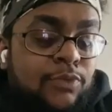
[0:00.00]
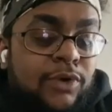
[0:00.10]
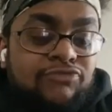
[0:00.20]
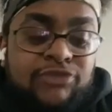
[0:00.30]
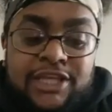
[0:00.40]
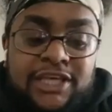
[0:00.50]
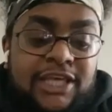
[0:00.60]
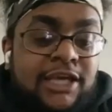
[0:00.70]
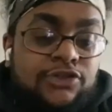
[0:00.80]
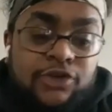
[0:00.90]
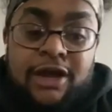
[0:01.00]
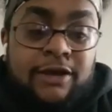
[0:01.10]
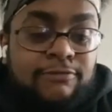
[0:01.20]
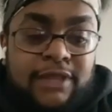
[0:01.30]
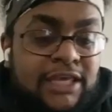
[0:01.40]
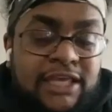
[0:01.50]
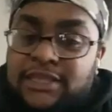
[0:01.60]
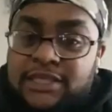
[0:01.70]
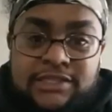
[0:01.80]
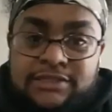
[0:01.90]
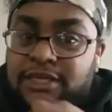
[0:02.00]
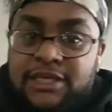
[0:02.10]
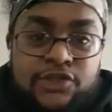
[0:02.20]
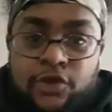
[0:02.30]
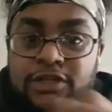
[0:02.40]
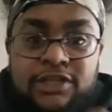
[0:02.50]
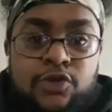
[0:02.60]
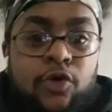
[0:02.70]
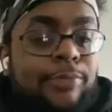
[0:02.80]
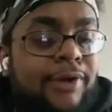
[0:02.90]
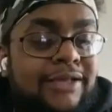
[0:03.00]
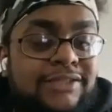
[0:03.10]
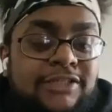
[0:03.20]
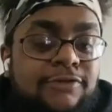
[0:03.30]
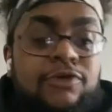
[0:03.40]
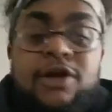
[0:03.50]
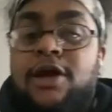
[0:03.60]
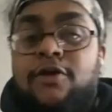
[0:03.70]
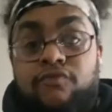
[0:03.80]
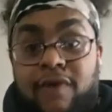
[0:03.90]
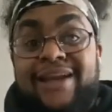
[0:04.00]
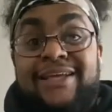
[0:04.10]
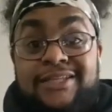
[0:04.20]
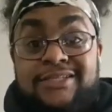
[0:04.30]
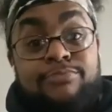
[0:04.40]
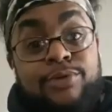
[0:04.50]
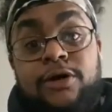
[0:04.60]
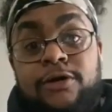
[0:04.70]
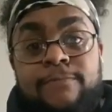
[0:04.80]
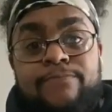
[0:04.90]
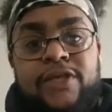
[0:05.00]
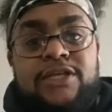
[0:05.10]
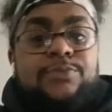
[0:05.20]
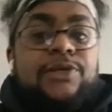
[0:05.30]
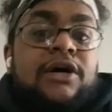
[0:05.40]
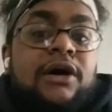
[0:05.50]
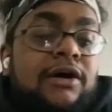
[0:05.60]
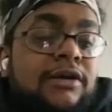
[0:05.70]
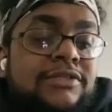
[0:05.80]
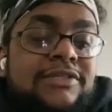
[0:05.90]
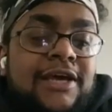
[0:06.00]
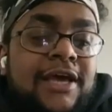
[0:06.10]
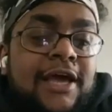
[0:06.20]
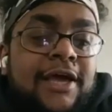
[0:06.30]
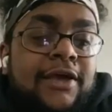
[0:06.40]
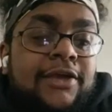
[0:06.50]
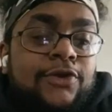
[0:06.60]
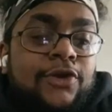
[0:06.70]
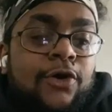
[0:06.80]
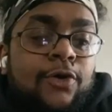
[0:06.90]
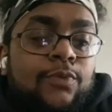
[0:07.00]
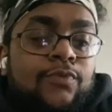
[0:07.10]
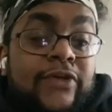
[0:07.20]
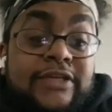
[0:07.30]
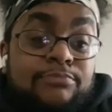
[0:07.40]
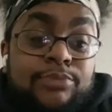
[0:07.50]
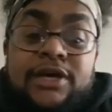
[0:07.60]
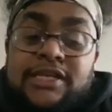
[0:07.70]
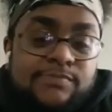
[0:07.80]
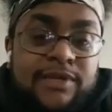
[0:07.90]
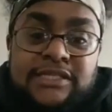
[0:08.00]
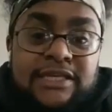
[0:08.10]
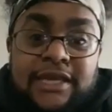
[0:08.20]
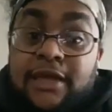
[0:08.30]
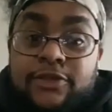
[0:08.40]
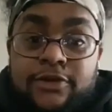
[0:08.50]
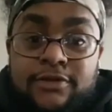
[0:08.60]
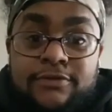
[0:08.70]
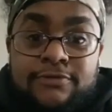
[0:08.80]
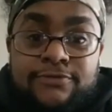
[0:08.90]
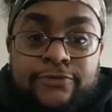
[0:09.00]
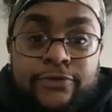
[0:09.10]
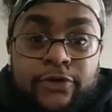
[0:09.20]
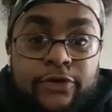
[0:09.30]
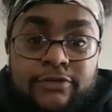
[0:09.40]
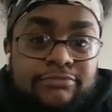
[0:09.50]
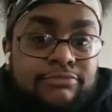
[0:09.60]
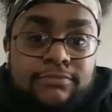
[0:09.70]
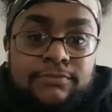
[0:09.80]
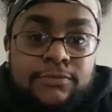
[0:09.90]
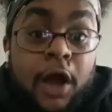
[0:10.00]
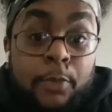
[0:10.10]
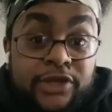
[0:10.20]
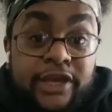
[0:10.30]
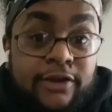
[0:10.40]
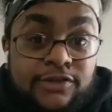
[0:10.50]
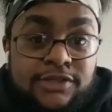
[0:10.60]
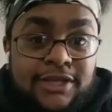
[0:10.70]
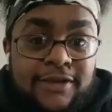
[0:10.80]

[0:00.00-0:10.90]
what really kickstarted this whole process of writing this book, is because, this book has been together for a couple years.